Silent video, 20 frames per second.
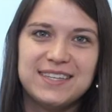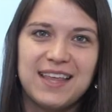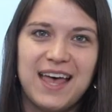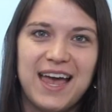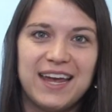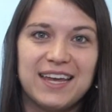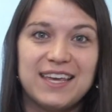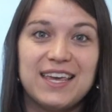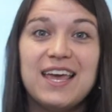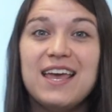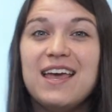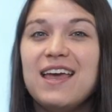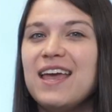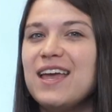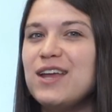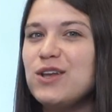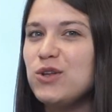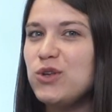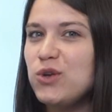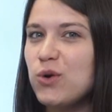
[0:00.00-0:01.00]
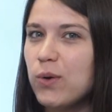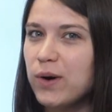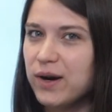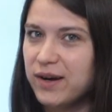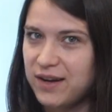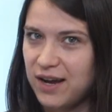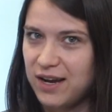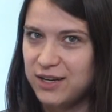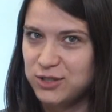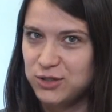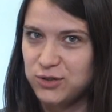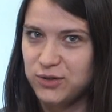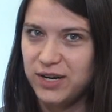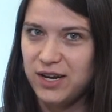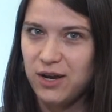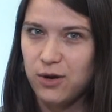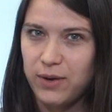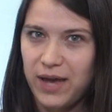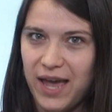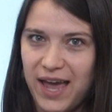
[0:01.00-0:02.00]
like in your
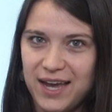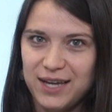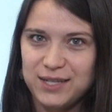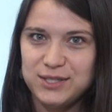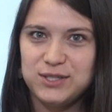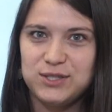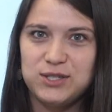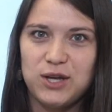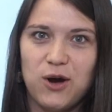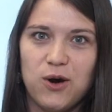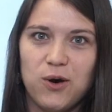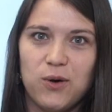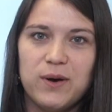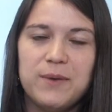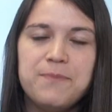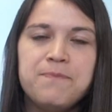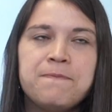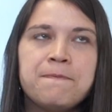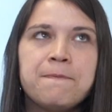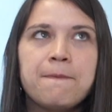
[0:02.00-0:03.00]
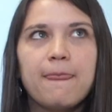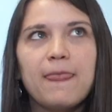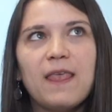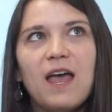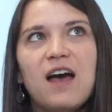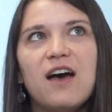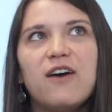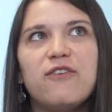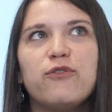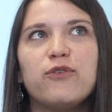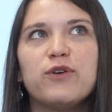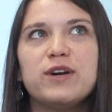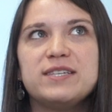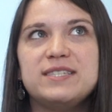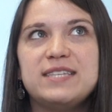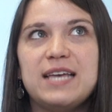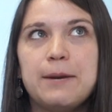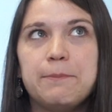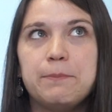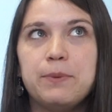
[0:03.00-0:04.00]
country? Okay, so for
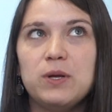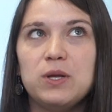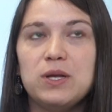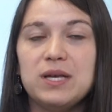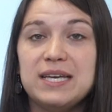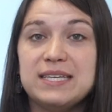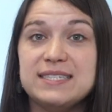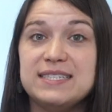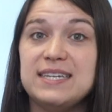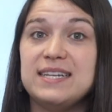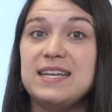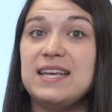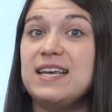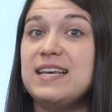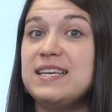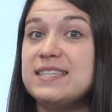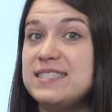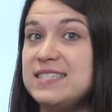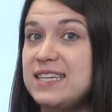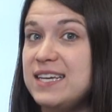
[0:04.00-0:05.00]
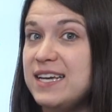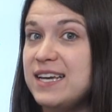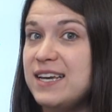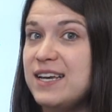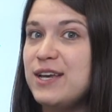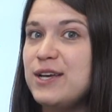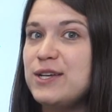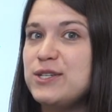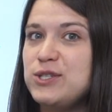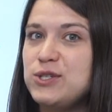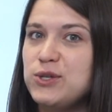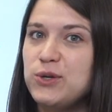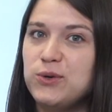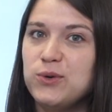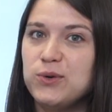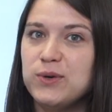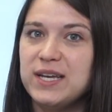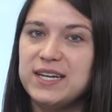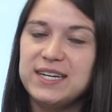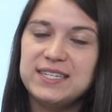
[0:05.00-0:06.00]
example, is it easy
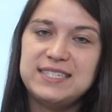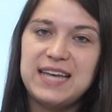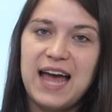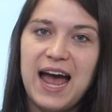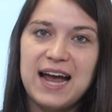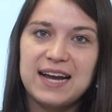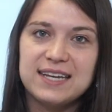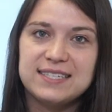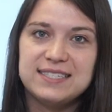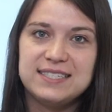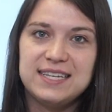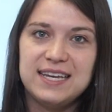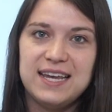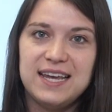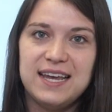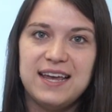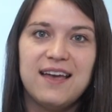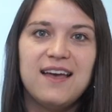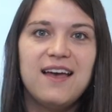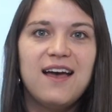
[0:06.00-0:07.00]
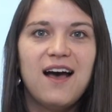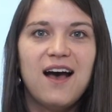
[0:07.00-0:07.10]
to get a taxi?